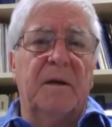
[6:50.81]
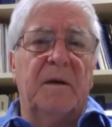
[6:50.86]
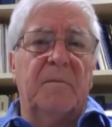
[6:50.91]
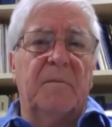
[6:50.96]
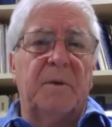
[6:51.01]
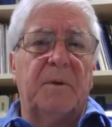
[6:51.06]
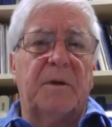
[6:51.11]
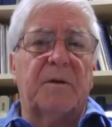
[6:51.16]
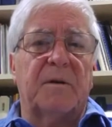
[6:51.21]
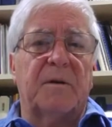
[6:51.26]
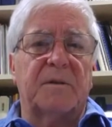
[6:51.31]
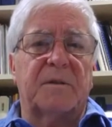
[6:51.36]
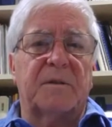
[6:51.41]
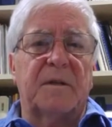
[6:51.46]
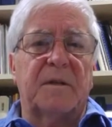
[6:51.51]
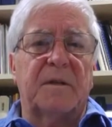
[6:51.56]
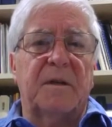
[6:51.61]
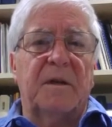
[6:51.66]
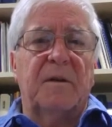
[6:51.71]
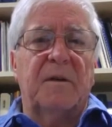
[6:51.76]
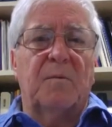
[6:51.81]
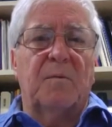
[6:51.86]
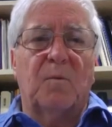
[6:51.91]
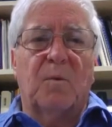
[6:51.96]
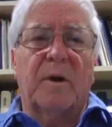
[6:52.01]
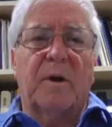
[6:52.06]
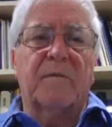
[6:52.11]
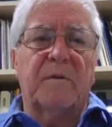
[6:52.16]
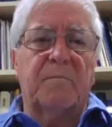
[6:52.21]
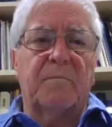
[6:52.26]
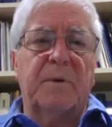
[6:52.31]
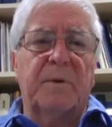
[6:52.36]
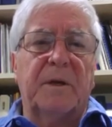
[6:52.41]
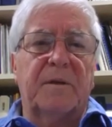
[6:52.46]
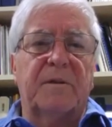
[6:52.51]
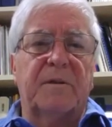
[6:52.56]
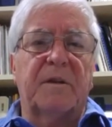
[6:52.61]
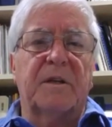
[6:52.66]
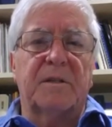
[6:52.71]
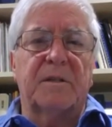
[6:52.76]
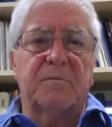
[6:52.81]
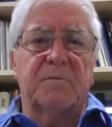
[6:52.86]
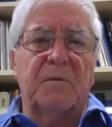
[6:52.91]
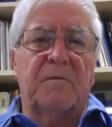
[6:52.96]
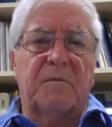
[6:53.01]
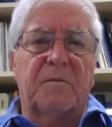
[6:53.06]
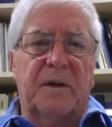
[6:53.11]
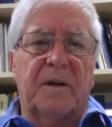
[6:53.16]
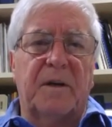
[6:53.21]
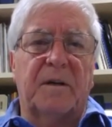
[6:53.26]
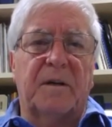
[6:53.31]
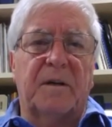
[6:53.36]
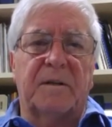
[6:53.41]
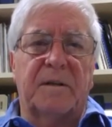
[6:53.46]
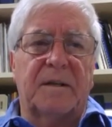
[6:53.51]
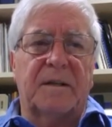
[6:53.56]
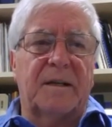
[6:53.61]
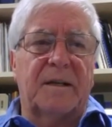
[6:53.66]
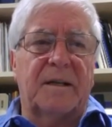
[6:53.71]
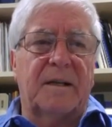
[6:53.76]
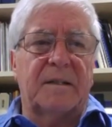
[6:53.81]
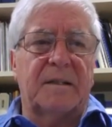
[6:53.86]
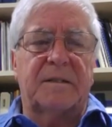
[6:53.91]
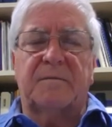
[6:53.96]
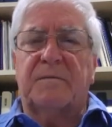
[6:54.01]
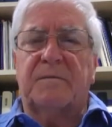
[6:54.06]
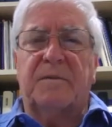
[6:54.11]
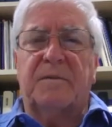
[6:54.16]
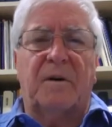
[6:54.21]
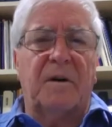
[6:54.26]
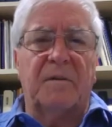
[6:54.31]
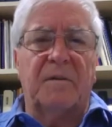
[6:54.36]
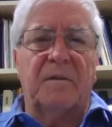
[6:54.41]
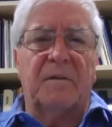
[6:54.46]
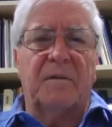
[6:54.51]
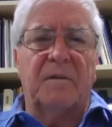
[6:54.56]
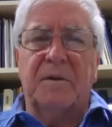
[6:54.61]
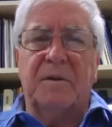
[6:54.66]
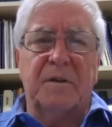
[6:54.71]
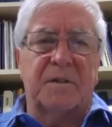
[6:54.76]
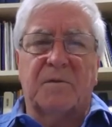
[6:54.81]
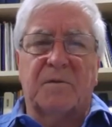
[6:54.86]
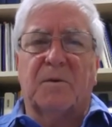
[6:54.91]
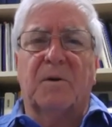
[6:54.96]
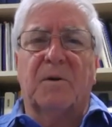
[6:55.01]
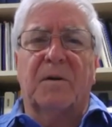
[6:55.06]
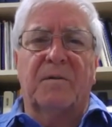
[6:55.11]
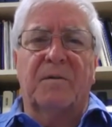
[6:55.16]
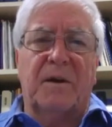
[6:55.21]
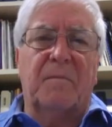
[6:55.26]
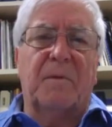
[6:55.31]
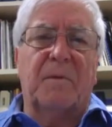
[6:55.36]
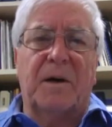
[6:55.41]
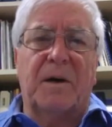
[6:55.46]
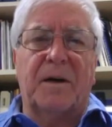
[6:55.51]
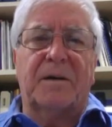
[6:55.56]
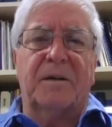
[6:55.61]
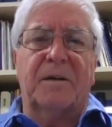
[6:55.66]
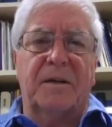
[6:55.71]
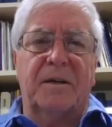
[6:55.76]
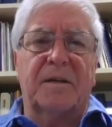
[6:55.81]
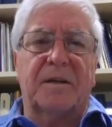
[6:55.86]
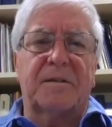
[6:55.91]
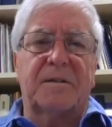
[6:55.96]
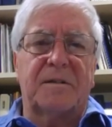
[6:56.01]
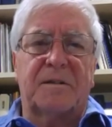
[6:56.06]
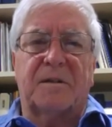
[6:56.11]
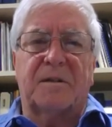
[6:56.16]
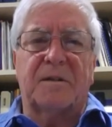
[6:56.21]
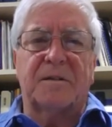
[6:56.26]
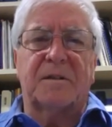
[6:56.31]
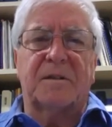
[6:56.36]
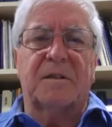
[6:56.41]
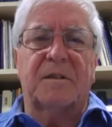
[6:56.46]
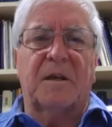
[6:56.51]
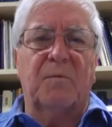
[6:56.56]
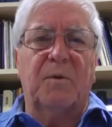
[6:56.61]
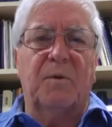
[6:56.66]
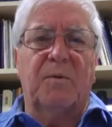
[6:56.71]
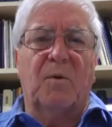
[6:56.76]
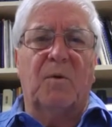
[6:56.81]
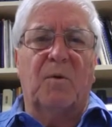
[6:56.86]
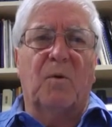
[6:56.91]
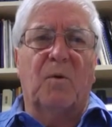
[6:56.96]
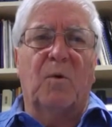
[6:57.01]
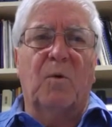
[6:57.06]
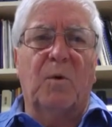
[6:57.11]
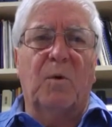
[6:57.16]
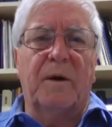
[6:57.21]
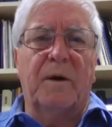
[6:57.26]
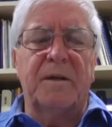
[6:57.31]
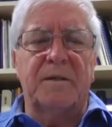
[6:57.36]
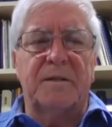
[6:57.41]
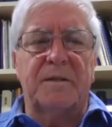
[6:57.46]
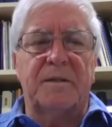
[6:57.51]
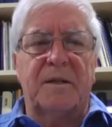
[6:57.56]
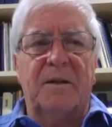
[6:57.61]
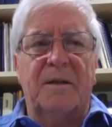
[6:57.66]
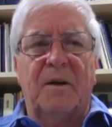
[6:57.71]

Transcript: because one of the big things we found in the last five years of all of our marketing exercises is that we were always